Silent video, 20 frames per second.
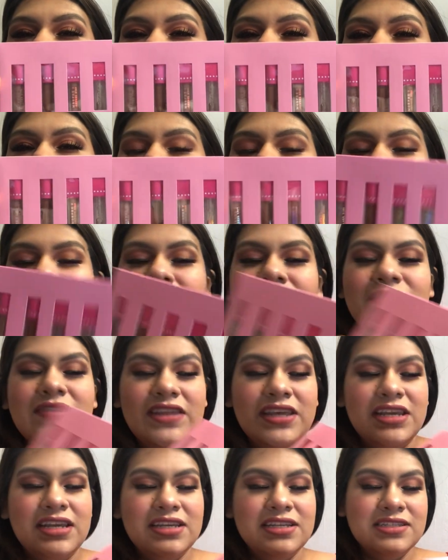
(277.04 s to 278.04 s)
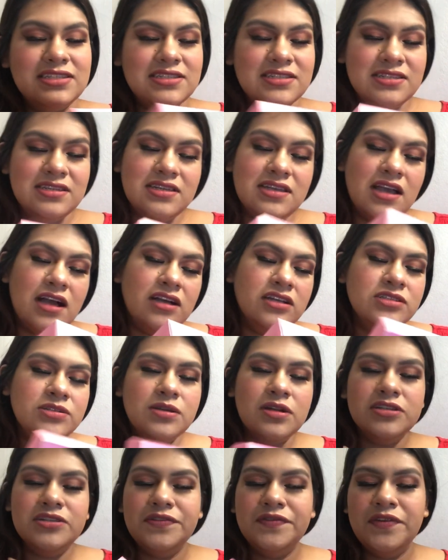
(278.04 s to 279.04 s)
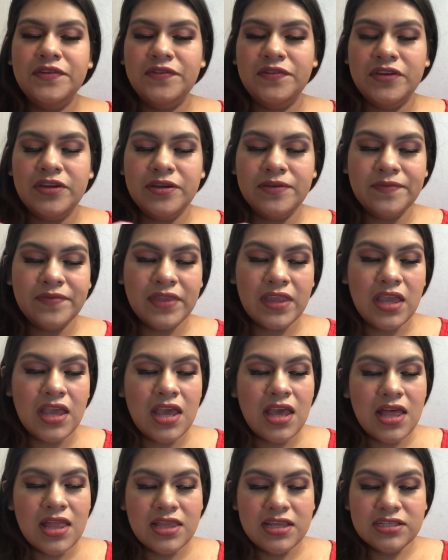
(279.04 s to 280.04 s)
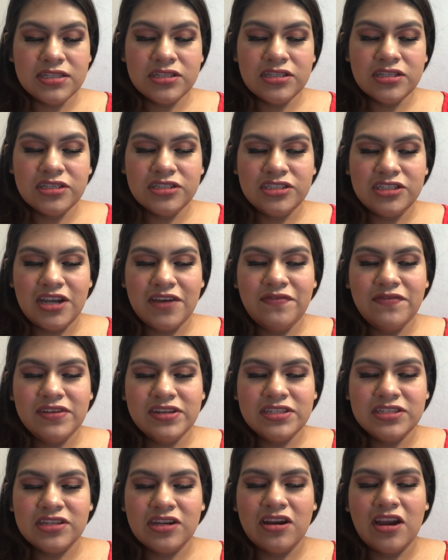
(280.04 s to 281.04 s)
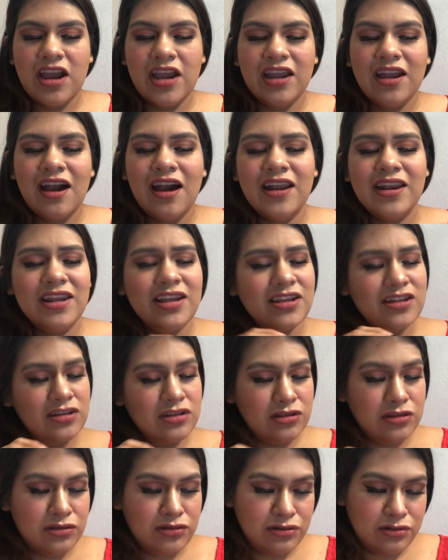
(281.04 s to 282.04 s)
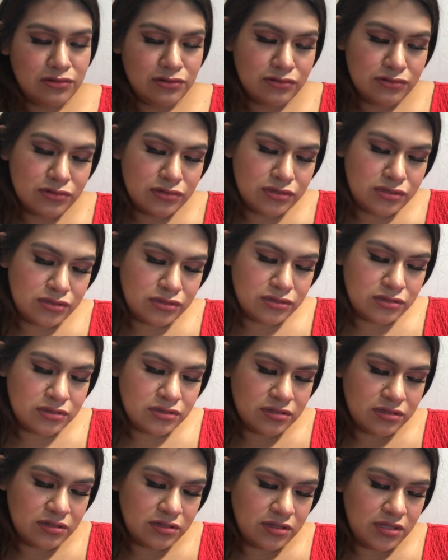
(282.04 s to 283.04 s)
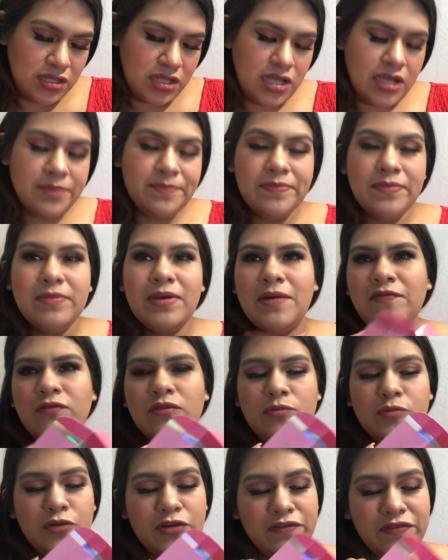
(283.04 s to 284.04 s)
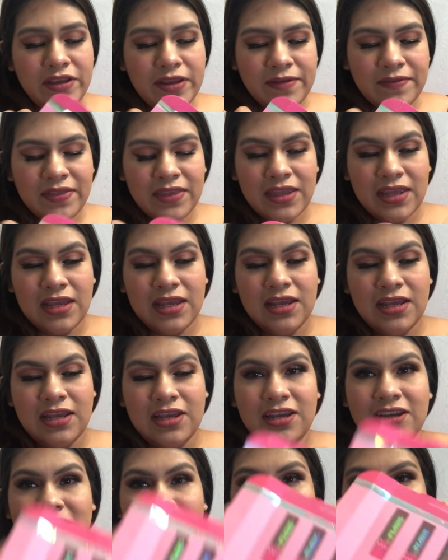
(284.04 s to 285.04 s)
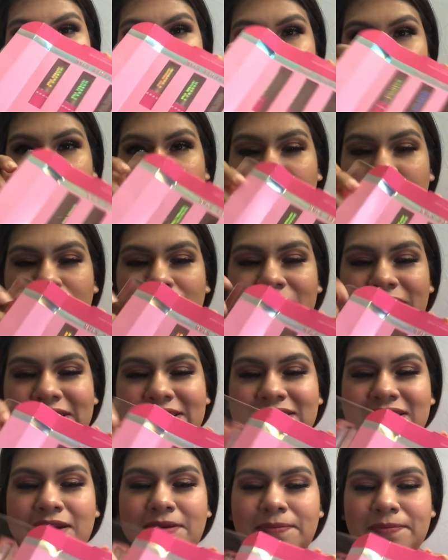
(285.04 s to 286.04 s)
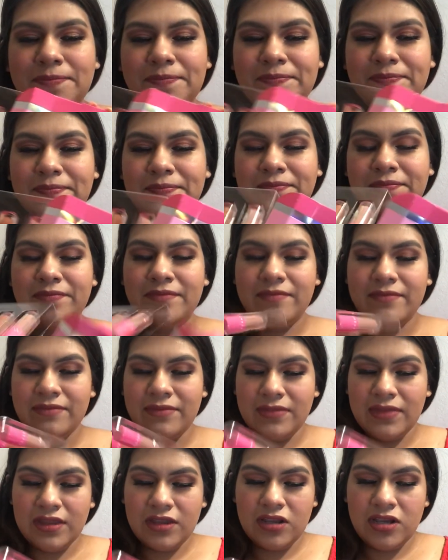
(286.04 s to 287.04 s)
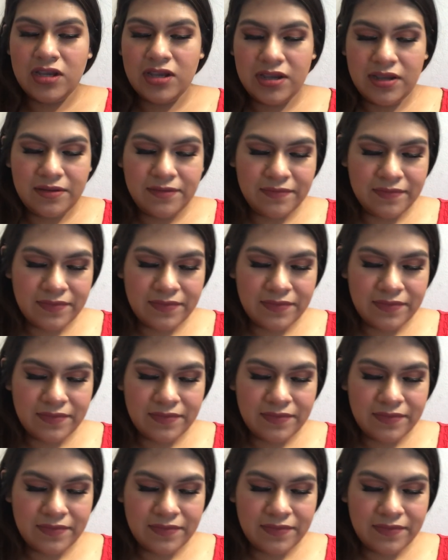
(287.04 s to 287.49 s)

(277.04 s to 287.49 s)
I love these. I'll swatch a few for you. These are the Jeffree Star Iconic Nudes. Yeah, by Morphe. Okay, so we'll open these up. Okay.